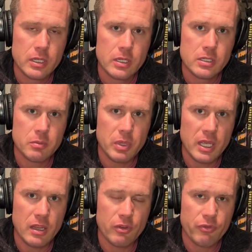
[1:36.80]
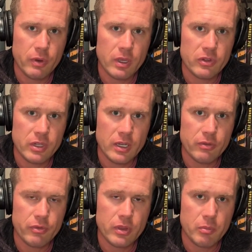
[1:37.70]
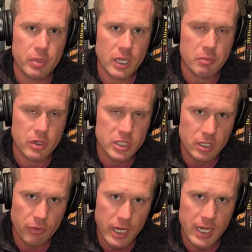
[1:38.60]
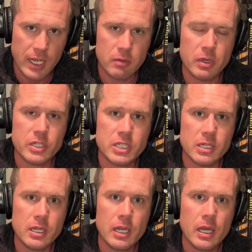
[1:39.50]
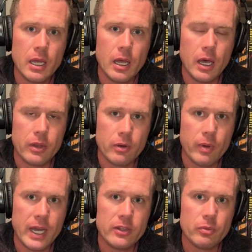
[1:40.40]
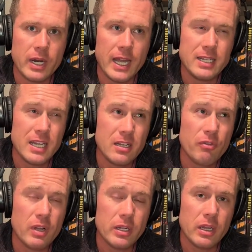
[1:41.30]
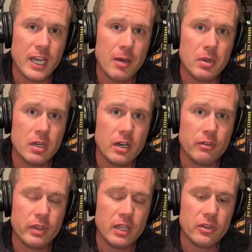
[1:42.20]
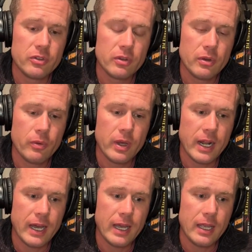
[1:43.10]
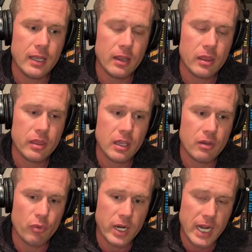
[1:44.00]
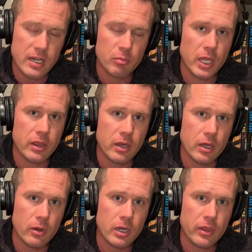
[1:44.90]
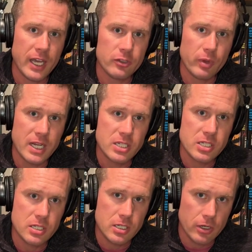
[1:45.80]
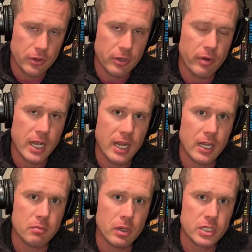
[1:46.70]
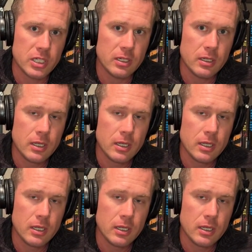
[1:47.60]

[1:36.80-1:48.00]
to be the focus of the pick motion, the right hand motion. Otherwise, what I tend to fall into the habit of is when I think of when I need to play the note, that's when I start the right hand motion.